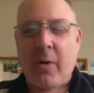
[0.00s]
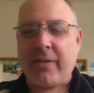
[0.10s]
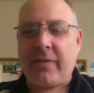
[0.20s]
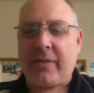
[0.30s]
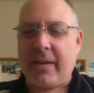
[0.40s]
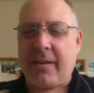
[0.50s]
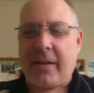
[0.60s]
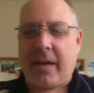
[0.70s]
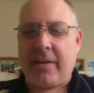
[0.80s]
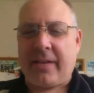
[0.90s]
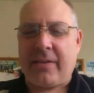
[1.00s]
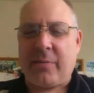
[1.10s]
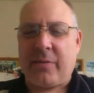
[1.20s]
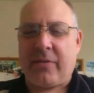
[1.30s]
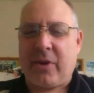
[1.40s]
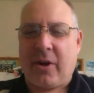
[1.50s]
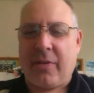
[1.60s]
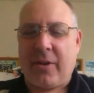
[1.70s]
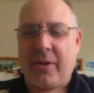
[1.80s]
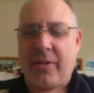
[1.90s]
just had to
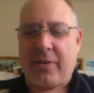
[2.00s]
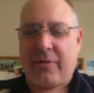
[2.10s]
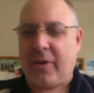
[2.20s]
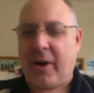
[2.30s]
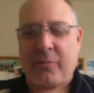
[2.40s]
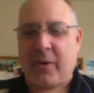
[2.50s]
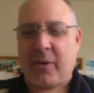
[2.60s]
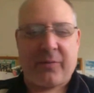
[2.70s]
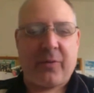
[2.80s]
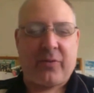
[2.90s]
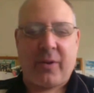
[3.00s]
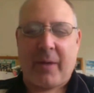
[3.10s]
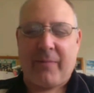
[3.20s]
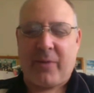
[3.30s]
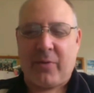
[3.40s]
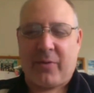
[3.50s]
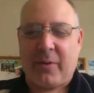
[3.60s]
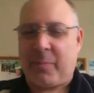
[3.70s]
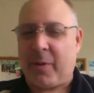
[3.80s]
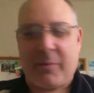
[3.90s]
install the software. It's the first time I've used
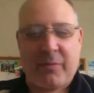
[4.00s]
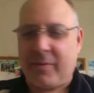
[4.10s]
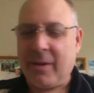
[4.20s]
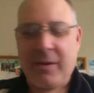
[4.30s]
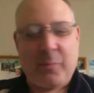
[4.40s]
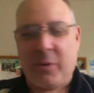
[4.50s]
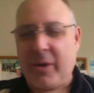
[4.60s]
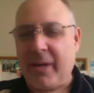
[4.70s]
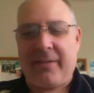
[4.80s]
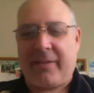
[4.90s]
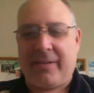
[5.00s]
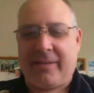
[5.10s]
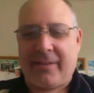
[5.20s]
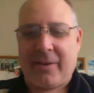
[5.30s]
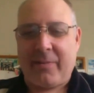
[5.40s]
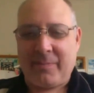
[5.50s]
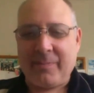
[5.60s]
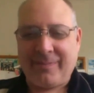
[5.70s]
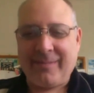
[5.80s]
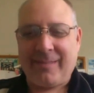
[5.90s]
it, but it was pretty easy. So
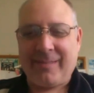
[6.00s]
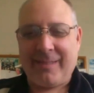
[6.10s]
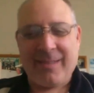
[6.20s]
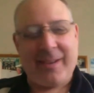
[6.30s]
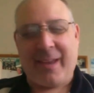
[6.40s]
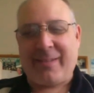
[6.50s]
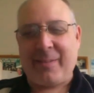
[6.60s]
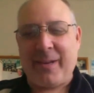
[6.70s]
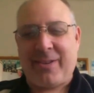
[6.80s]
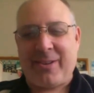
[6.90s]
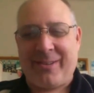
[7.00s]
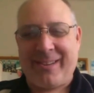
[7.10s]
nice to meet you.